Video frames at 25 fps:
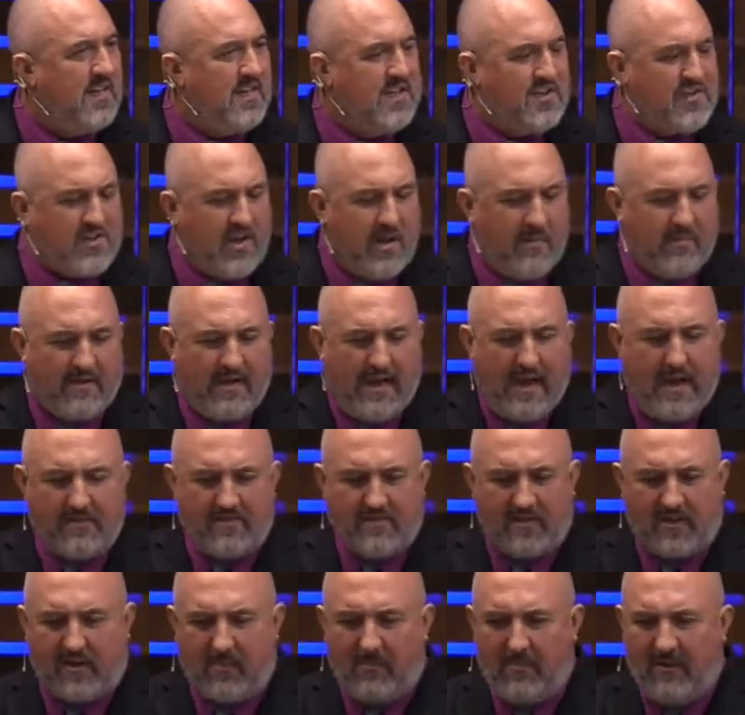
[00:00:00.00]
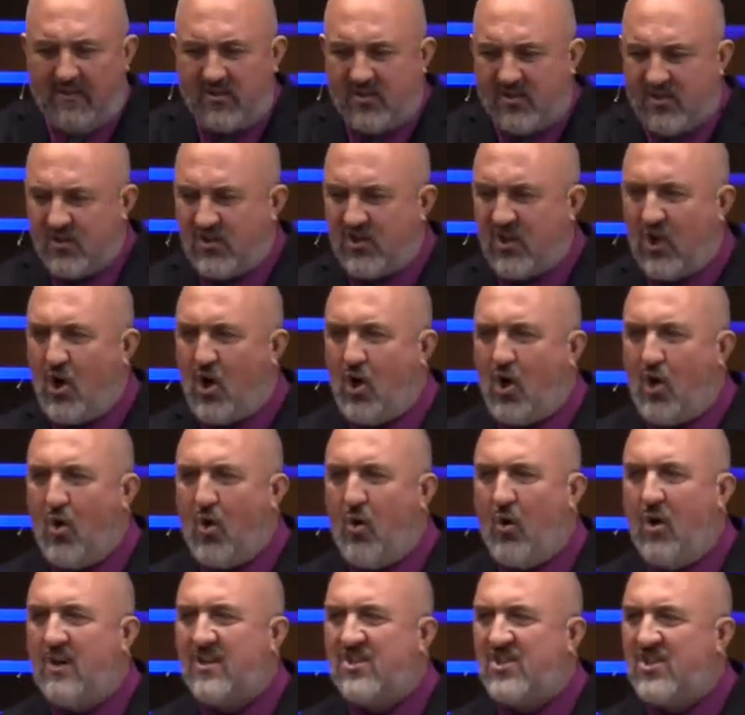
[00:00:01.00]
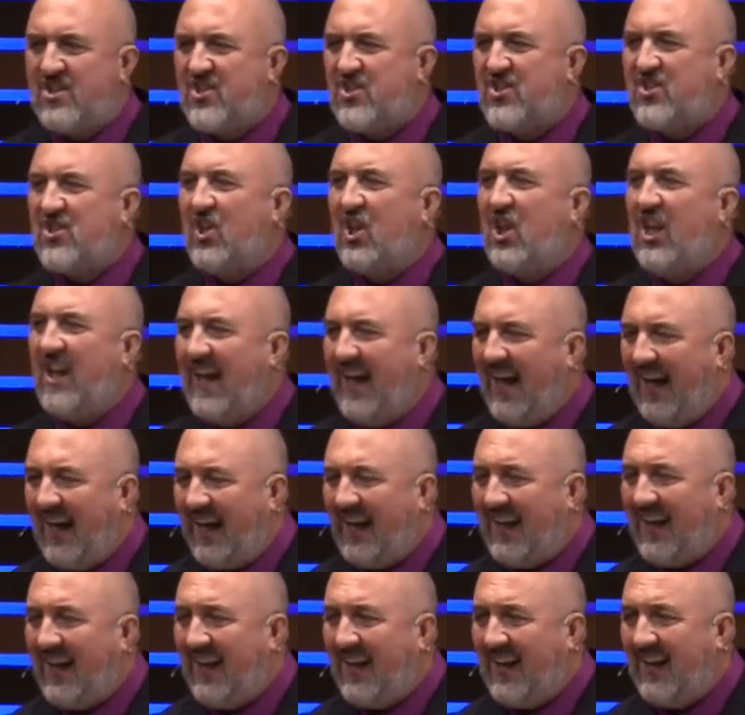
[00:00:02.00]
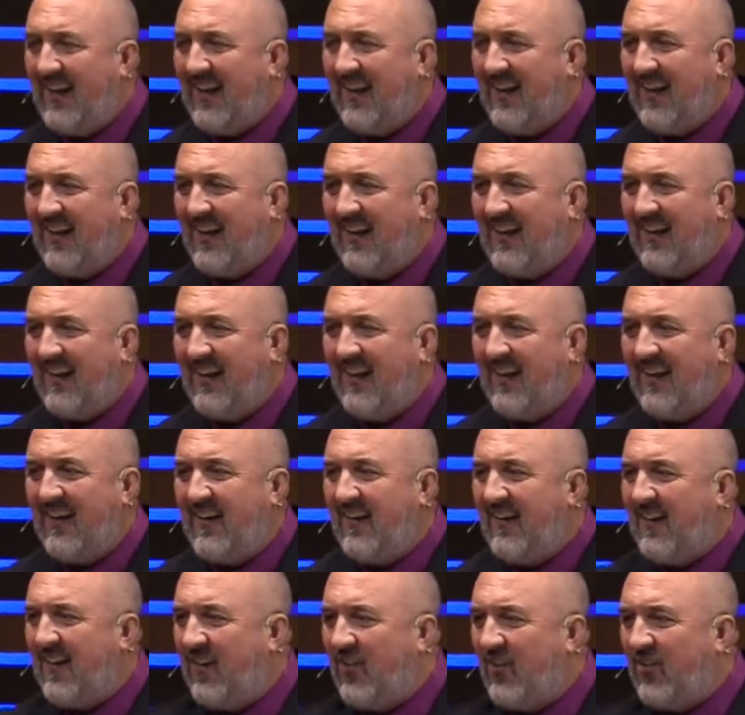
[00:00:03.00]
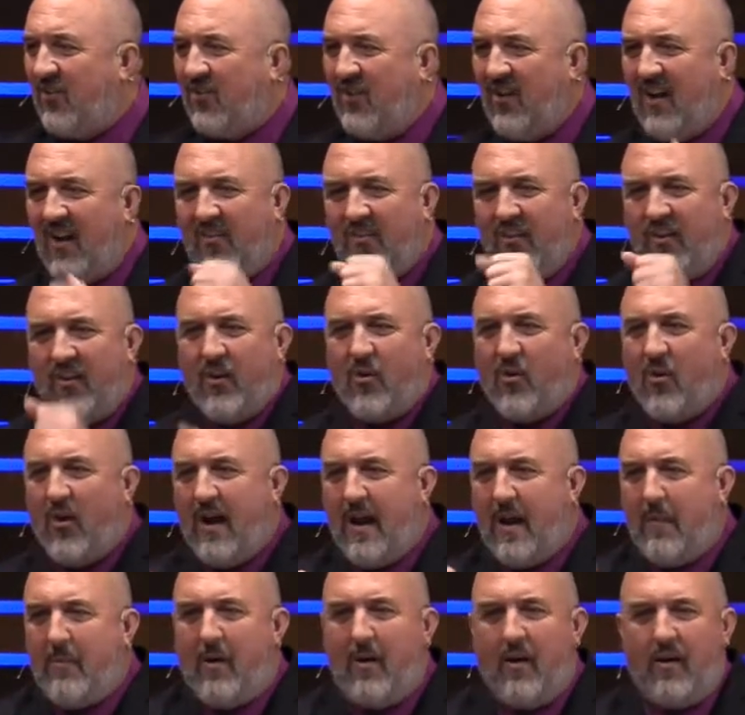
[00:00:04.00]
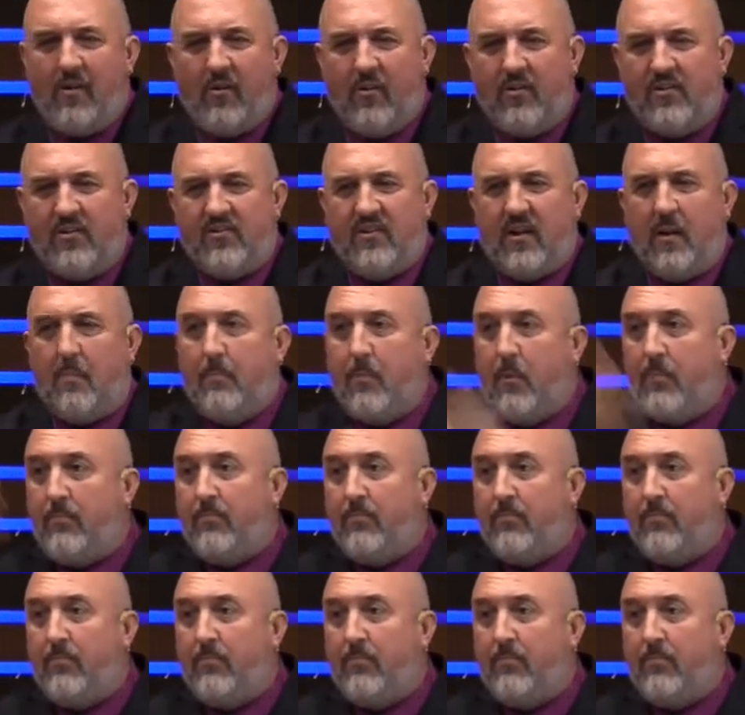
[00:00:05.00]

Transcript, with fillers: Sometimes it can be so slick that there's nothing to grab onto. It just kind of